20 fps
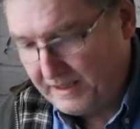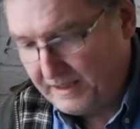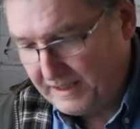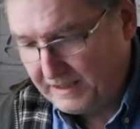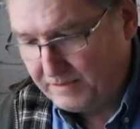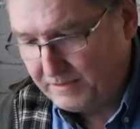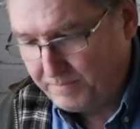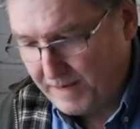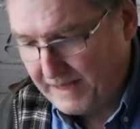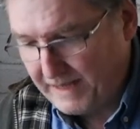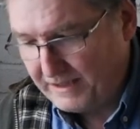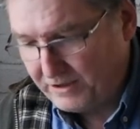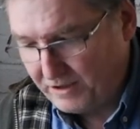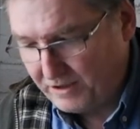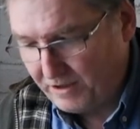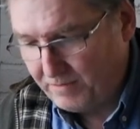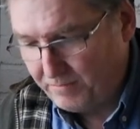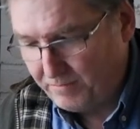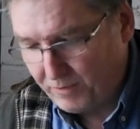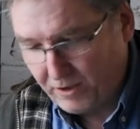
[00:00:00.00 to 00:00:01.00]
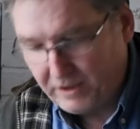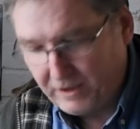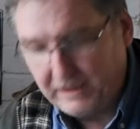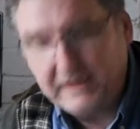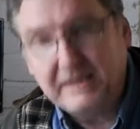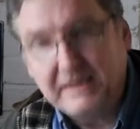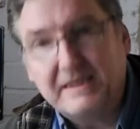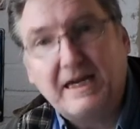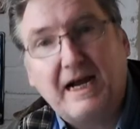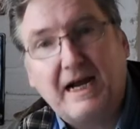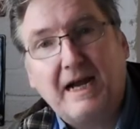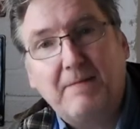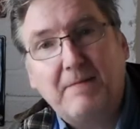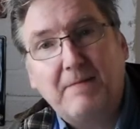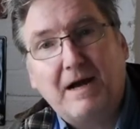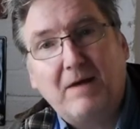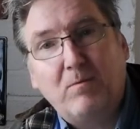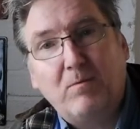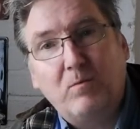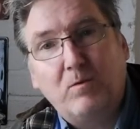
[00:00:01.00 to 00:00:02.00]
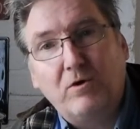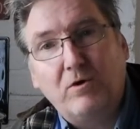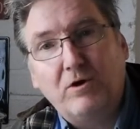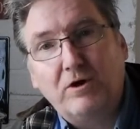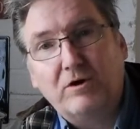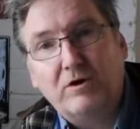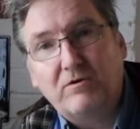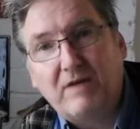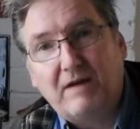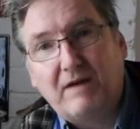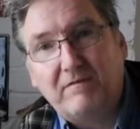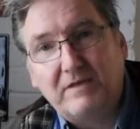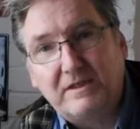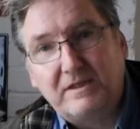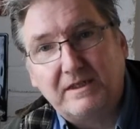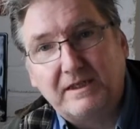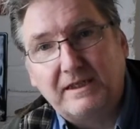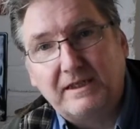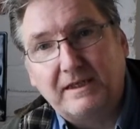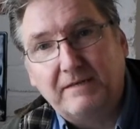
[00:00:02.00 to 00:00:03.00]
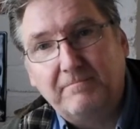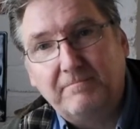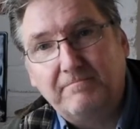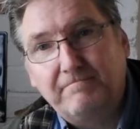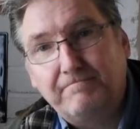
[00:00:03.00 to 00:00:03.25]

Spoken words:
is based on boiling time and wort gravity.